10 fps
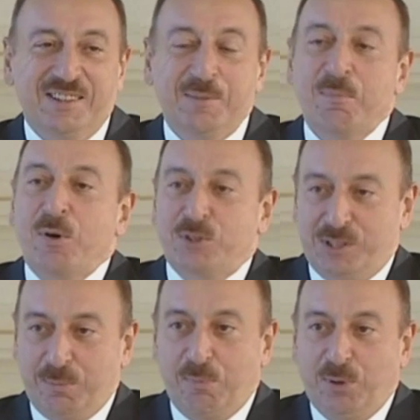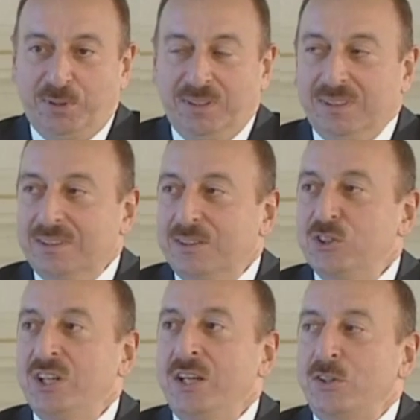The most important
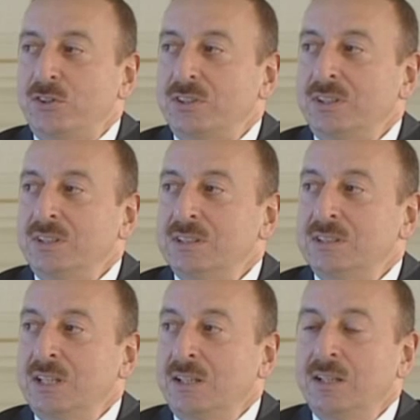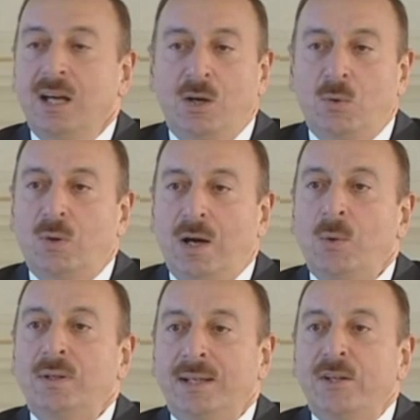change is that now
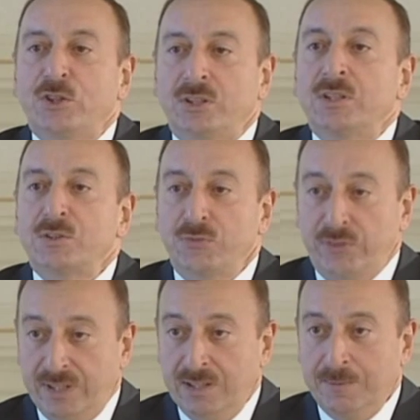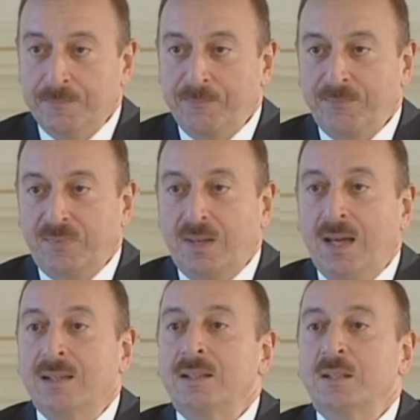our nation is free
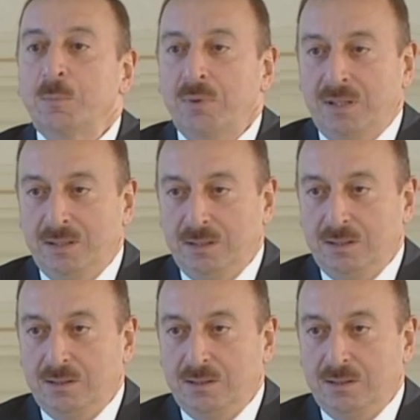and independent.